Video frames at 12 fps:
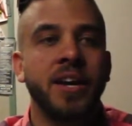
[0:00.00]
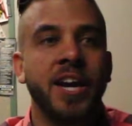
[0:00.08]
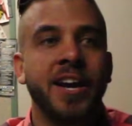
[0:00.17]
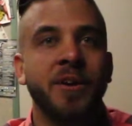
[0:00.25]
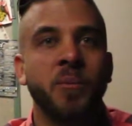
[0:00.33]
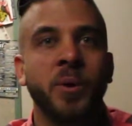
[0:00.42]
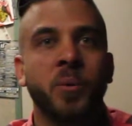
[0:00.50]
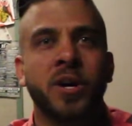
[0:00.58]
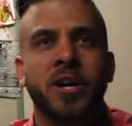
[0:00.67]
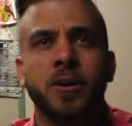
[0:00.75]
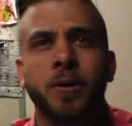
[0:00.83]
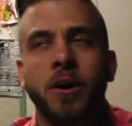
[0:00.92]
and we
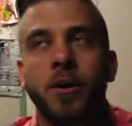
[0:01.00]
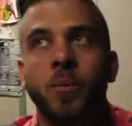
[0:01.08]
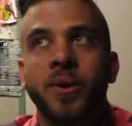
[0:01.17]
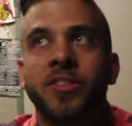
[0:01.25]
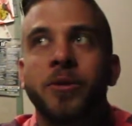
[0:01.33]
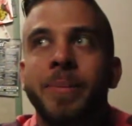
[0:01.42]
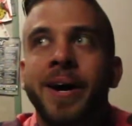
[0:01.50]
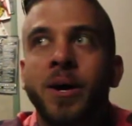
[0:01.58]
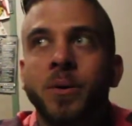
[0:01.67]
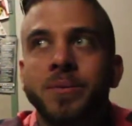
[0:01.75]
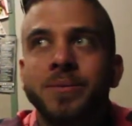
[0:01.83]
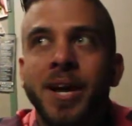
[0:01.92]
work with
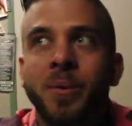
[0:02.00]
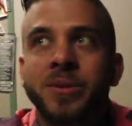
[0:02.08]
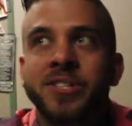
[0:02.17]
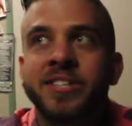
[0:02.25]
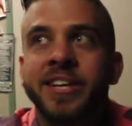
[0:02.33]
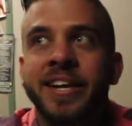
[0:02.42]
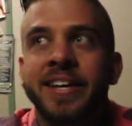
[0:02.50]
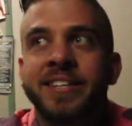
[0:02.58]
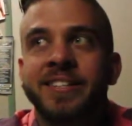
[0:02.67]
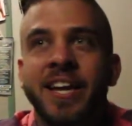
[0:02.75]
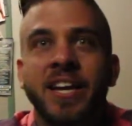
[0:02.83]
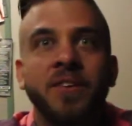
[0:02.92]
about, I would say,
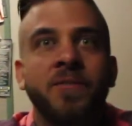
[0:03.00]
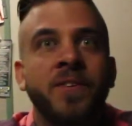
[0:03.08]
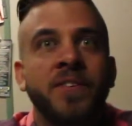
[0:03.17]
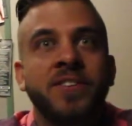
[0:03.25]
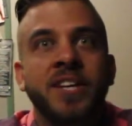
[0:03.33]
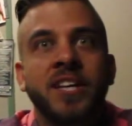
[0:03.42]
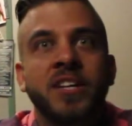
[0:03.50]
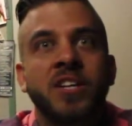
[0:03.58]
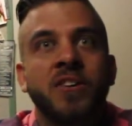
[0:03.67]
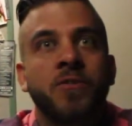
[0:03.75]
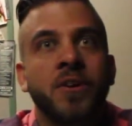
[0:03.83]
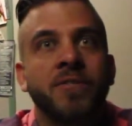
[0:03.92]
10 to 15
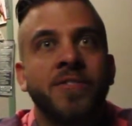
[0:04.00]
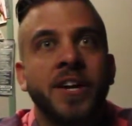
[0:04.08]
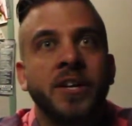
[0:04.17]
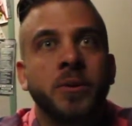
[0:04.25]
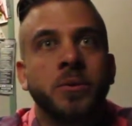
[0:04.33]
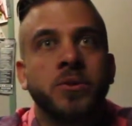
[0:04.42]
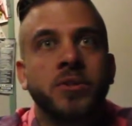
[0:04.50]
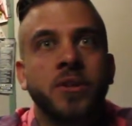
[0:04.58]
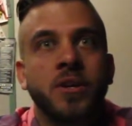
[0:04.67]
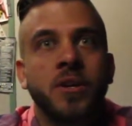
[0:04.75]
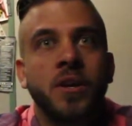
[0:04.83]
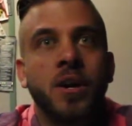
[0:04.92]
different venues
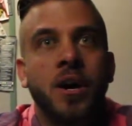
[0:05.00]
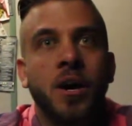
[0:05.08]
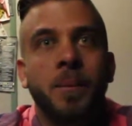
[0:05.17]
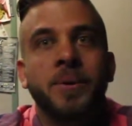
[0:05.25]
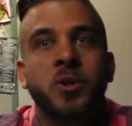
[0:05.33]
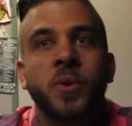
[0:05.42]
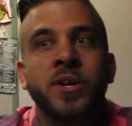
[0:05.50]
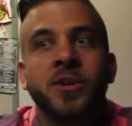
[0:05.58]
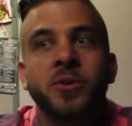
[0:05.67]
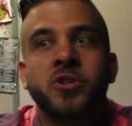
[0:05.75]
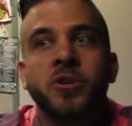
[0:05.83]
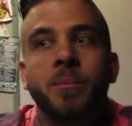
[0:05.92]
between
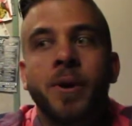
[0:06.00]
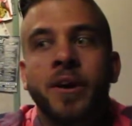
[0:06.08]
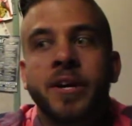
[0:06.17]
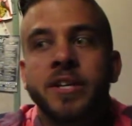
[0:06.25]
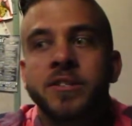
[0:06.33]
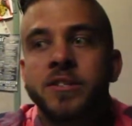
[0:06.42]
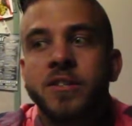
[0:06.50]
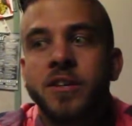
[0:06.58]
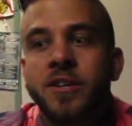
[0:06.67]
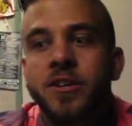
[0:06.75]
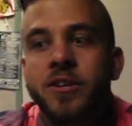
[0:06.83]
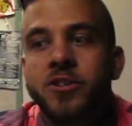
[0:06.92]
those two markets.
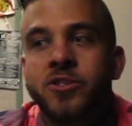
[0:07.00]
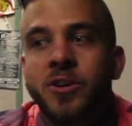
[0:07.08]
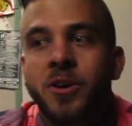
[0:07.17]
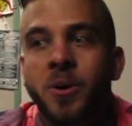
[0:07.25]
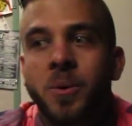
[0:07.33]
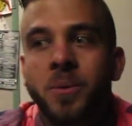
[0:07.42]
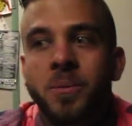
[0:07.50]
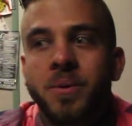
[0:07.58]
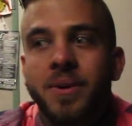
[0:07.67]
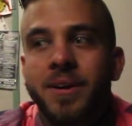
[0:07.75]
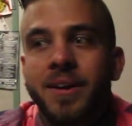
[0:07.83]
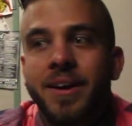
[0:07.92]
So
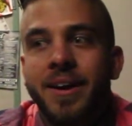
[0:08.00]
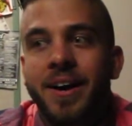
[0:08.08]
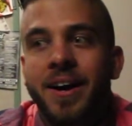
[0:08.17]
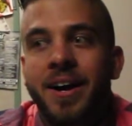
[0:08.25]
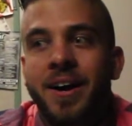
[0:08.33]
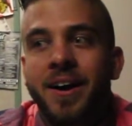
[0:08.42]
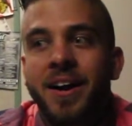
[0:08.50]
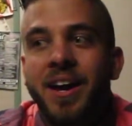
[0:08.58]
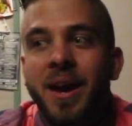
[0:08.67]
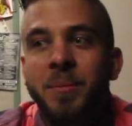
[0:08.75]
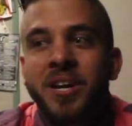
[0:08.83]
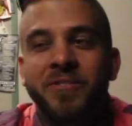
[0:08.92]

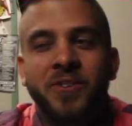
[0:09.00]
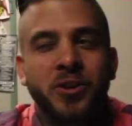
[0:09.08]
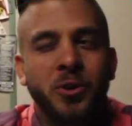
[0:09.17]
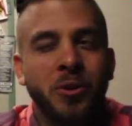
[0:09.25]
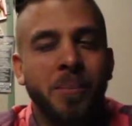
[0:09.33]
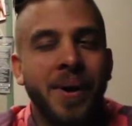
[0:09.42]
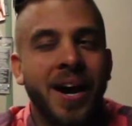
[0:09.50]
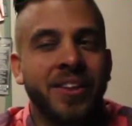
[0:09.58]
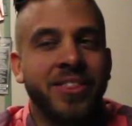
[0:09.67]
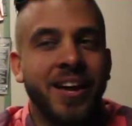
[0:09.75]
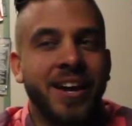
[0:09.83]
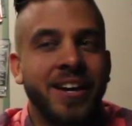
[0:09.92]
if you do the
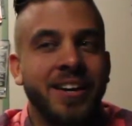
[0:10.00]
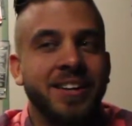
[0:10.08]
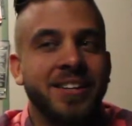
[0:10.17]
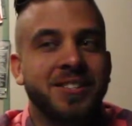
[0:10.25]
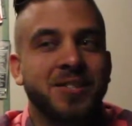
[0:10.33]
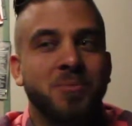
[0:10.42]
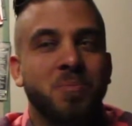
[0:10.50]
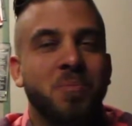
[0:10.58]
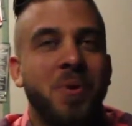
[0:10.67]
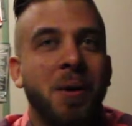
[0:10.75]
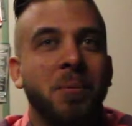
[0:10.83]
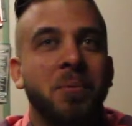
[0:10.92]
math on it, it's
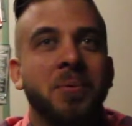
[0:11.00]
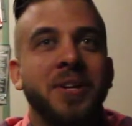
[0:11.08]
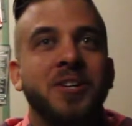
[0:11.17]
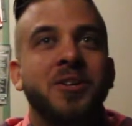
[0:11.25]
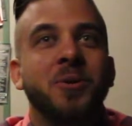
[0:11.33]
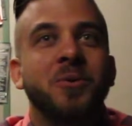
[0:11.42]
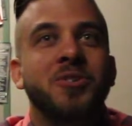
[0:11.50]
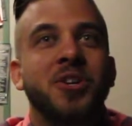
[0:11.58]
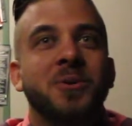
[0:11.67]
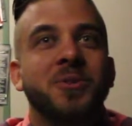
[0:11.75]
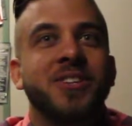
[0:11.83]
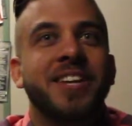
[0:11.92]
probably 2
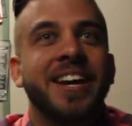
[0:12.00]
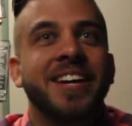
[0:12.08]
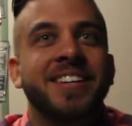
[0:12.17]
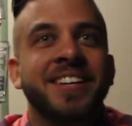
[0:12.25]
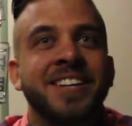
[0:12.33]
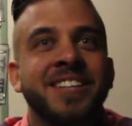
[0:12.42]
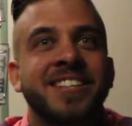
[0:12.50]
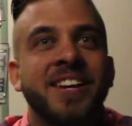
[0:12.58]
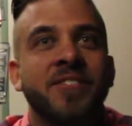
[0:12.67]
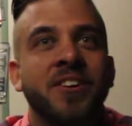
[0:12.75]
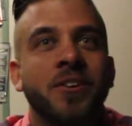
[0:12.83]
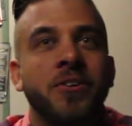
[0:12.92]
shows a day to hit
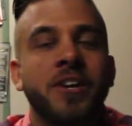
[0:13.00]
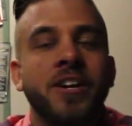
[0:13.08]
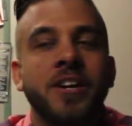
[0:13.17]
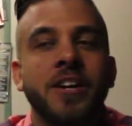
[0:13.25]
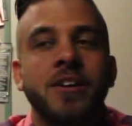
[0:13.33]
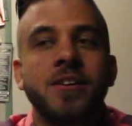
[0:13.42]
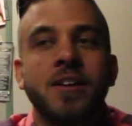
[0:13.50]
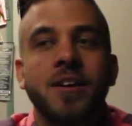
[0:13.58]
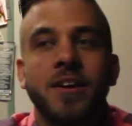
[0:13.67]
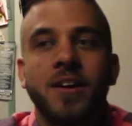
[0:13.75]
700 in a year.